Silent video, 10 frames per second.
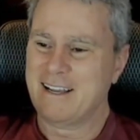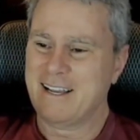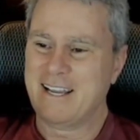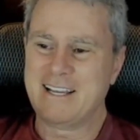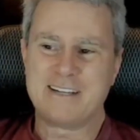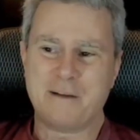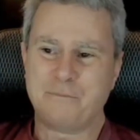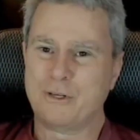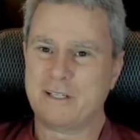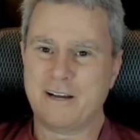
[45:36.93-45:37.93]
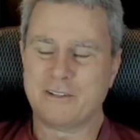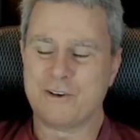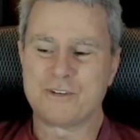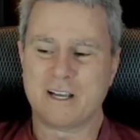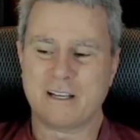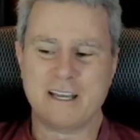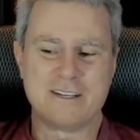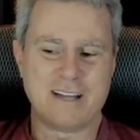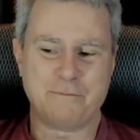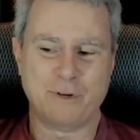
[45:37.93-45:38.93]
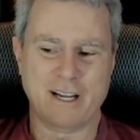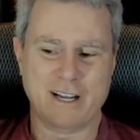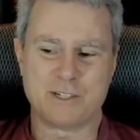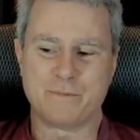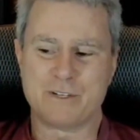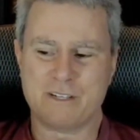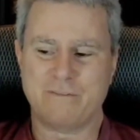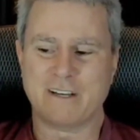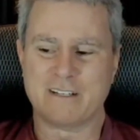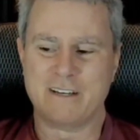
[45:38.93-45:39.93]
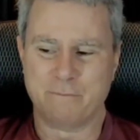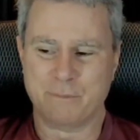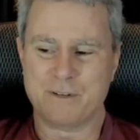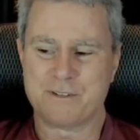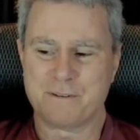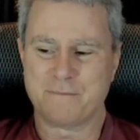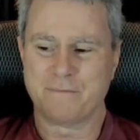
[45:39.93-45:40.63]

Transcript: He's not putting out specific numbers.